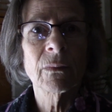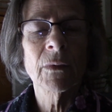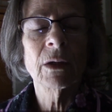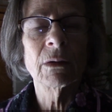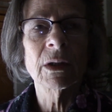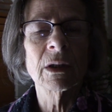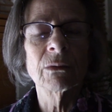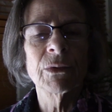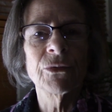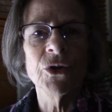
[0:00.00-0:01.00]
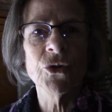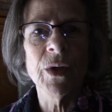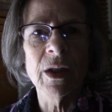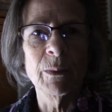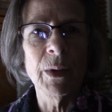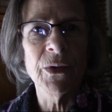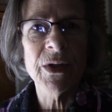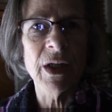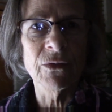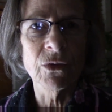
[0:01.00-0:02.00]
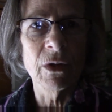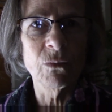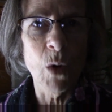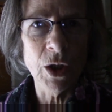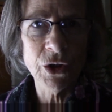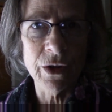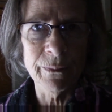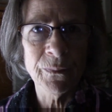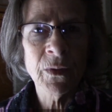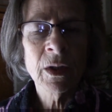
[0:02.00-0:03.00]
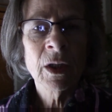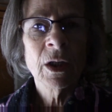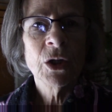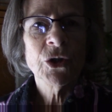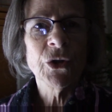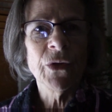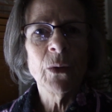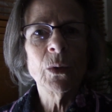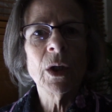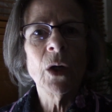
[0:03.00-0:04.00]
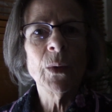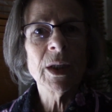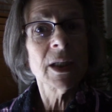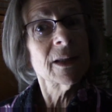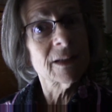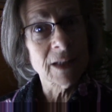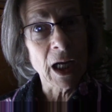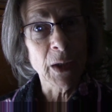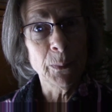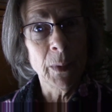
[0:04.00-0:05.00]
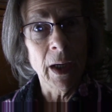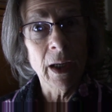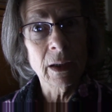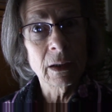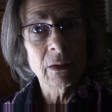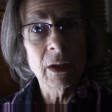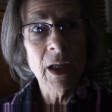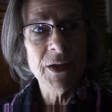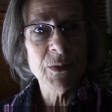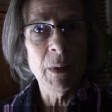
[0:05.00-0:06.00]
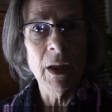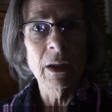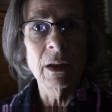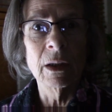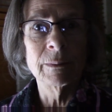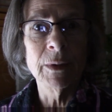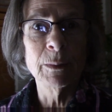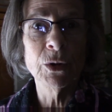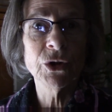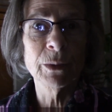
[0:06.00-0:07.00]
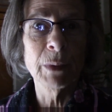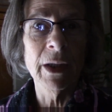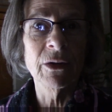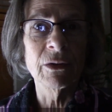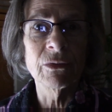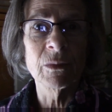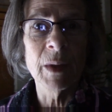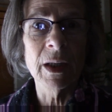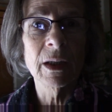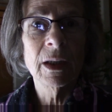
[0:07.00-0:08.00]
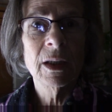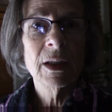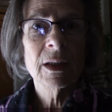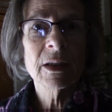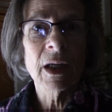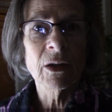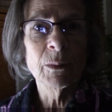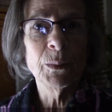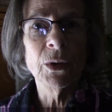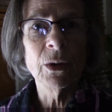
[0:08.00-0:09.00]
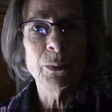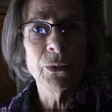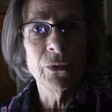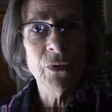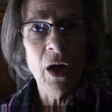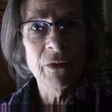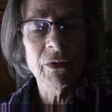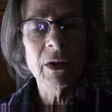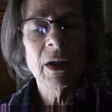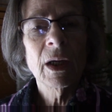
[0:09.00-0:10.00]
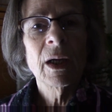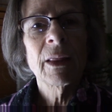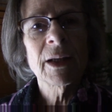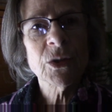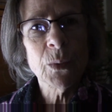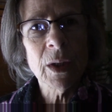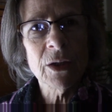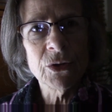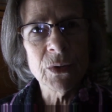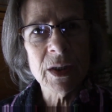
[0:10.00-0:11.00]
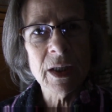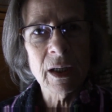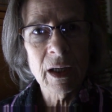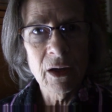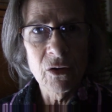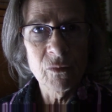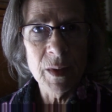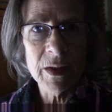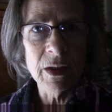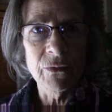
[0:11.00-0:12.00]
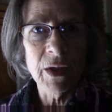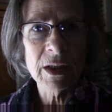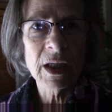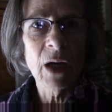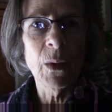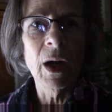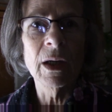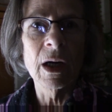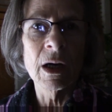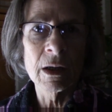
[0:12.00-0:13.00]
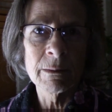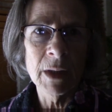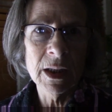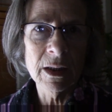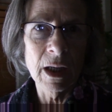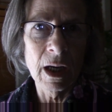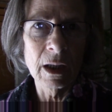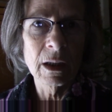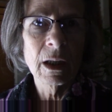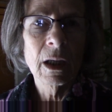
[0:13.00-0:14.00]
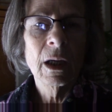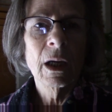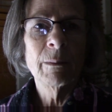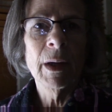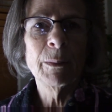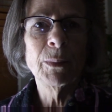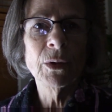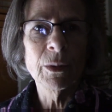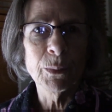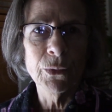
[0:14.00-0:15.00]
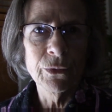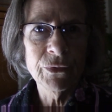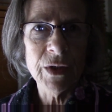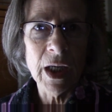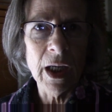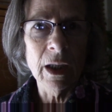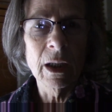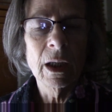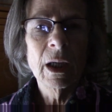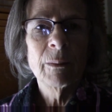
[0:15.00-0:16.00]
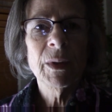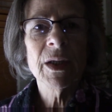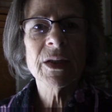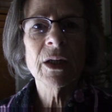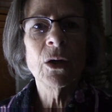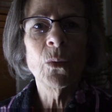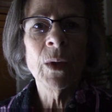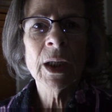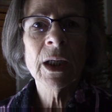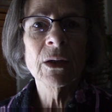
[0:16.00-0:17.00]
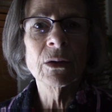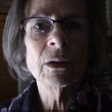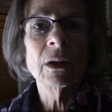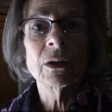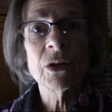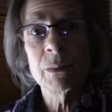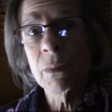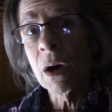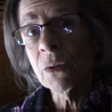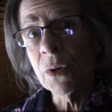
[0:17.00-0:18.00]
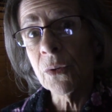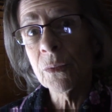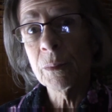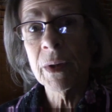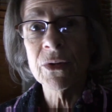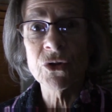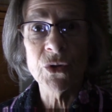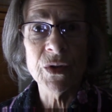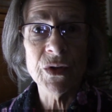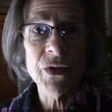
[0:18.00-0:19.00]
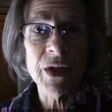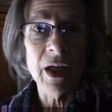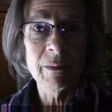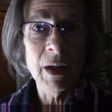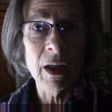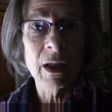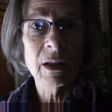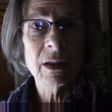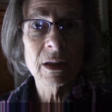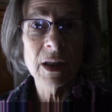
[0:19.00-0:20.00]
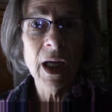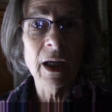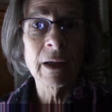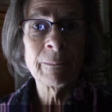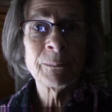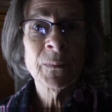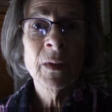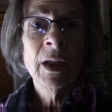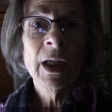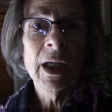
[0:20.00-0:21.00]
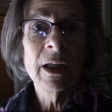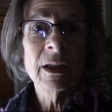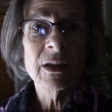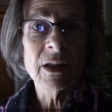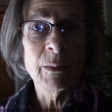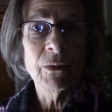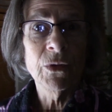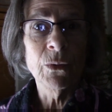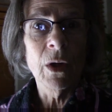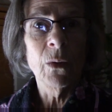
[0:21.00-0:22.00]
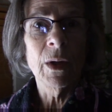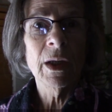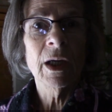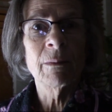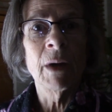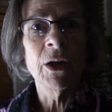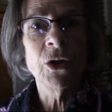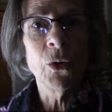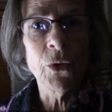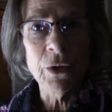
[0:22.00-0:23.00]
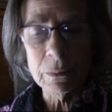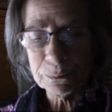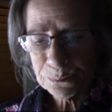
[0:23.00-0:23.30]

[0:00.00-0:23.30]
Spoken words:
refrigerate the berries after I've washed them. So they will go into the second bag that has my immersion blender for my second bulletproof coffee. That's what I do to take care of myself. That's how I arm my day, my bulletproof day, because I don't want to kill tomorrow by the choices that I make today. And as some of you know, I had my yogurt,